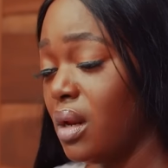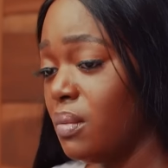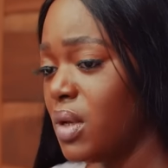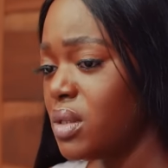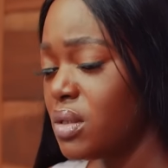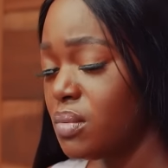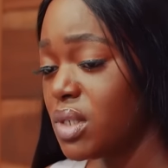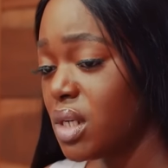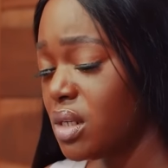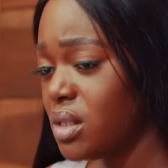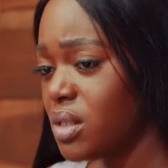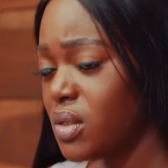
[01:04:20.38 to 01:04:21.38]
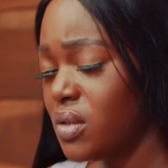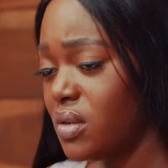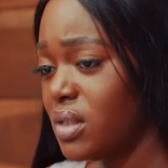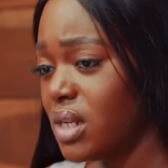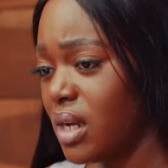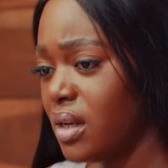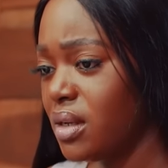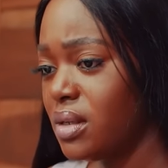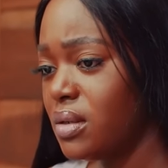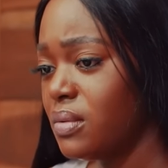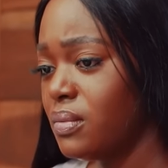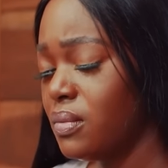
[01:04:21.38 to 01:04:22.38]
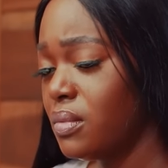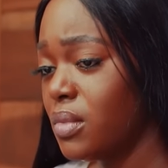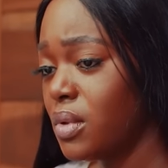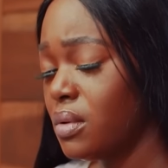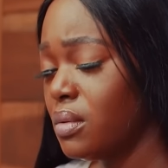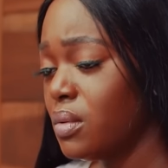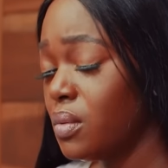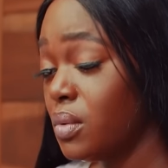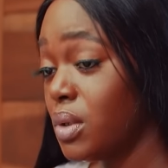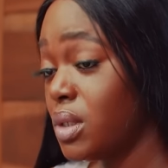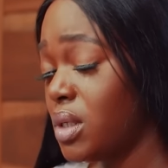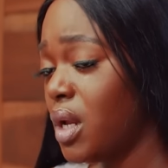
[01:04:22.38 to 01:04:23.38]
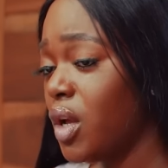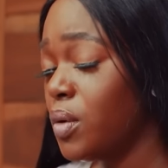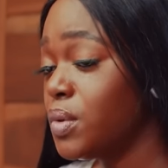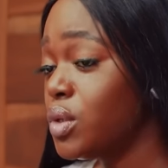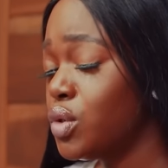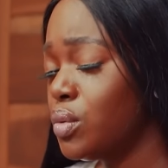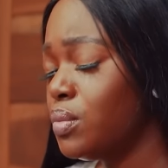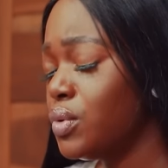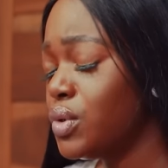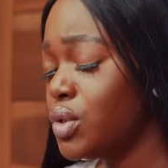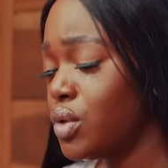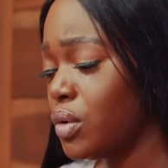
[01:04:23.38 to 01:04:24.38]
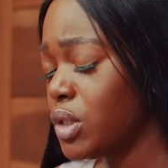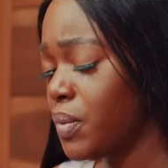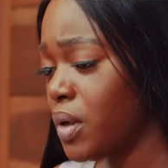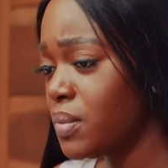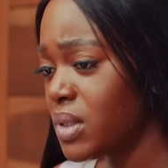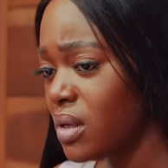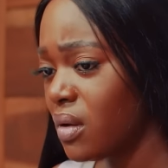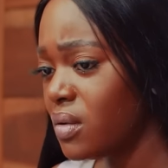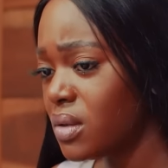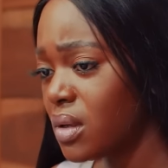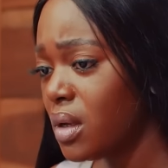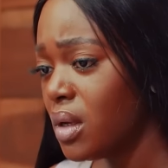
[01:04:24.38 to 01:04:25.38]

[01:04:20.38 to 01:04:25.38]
And I made some changes to your diet. Which helped to boost your sperm cells.